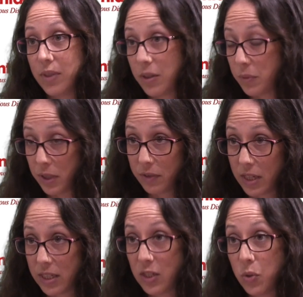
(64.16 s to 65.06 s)
get rid of
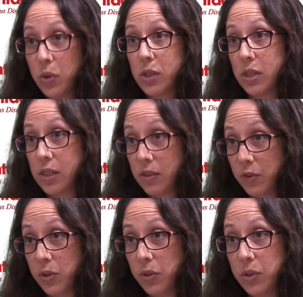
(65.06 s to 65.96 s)
Candida auris is
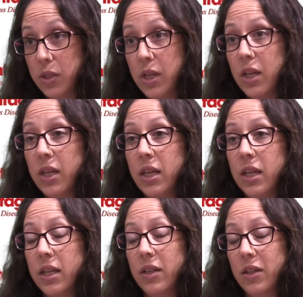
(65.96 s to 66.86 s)
difficult.
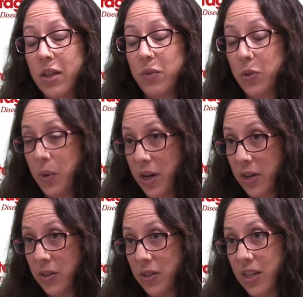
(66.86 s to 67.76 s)
It
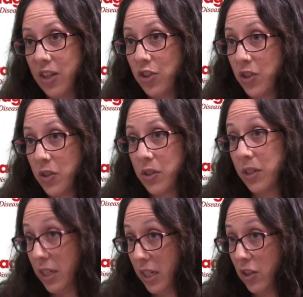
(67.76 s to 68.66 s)
requires agents,
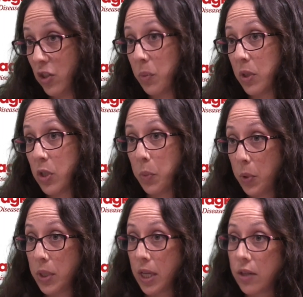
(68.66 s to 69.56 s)
cleaning agents with a
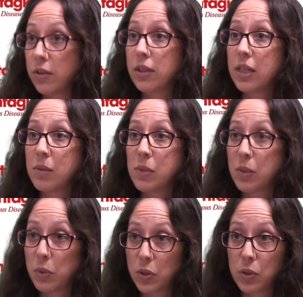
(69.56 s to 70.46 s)
sporicidal claim,
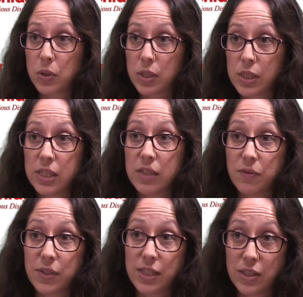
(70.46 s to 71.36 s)
similar to C.
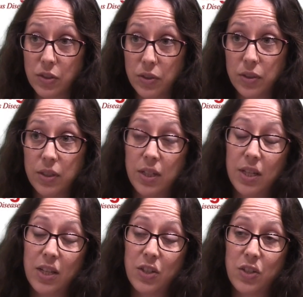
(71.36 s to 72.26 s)
difficile.
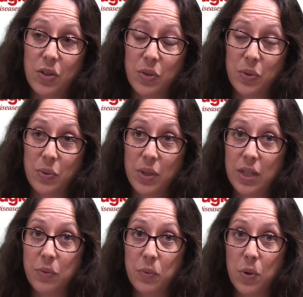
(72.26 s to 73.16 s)
So
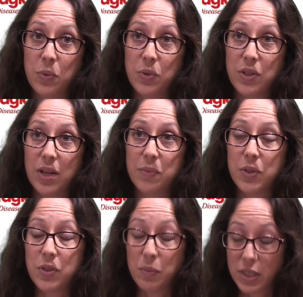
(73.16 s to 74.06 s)
it won't.
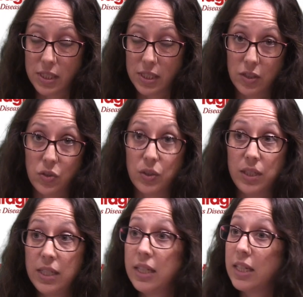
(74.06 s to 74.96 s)
So some of the standard
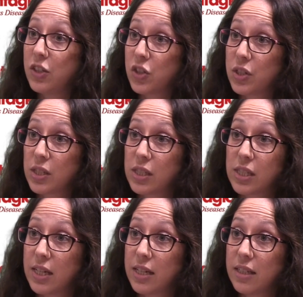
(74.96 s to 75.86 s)
cleaning agents
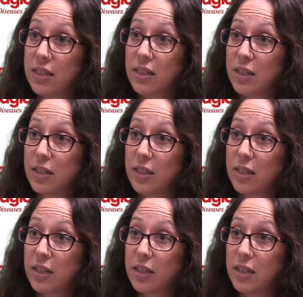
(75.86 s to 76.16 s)
that